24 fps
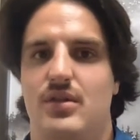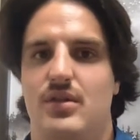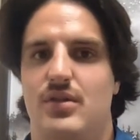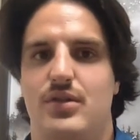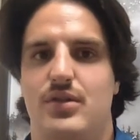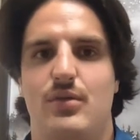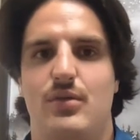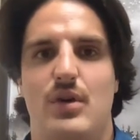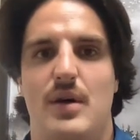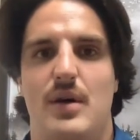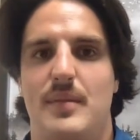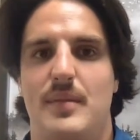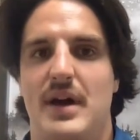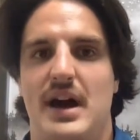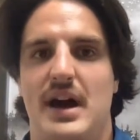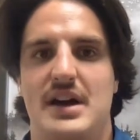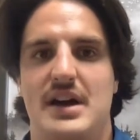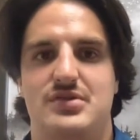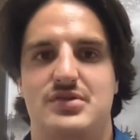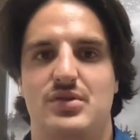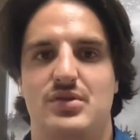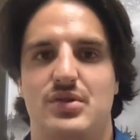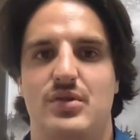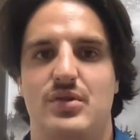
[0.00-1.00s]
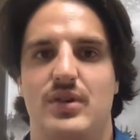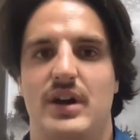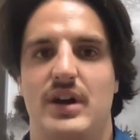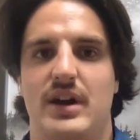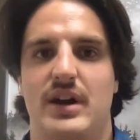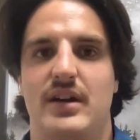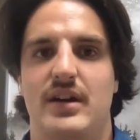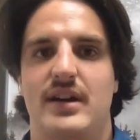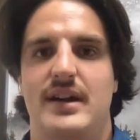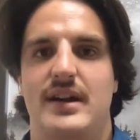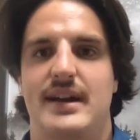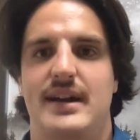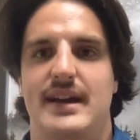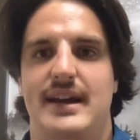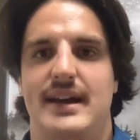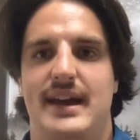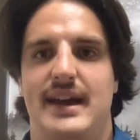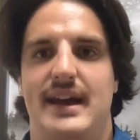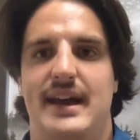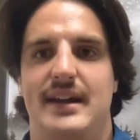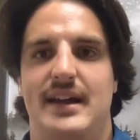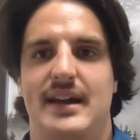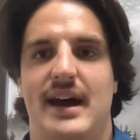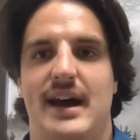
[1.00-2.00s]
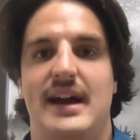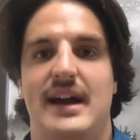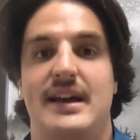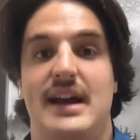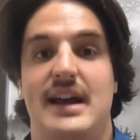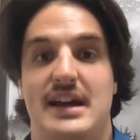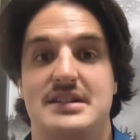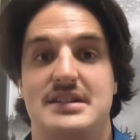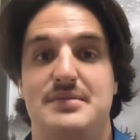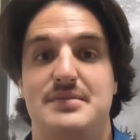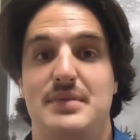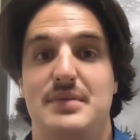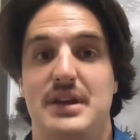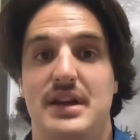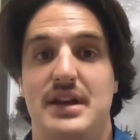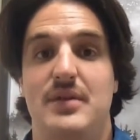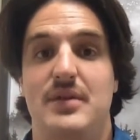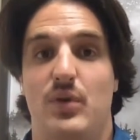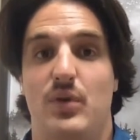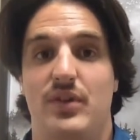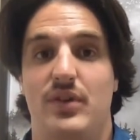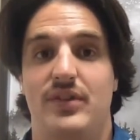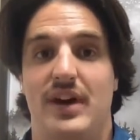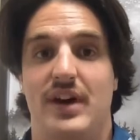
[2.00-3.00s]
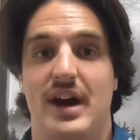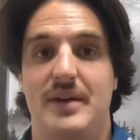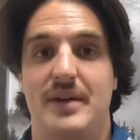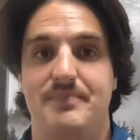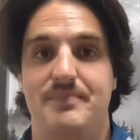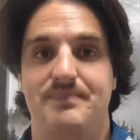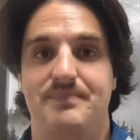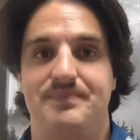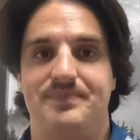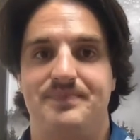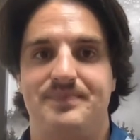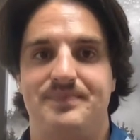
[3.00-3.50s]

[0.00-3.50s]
throughout my high school career, and I got to meet him one time.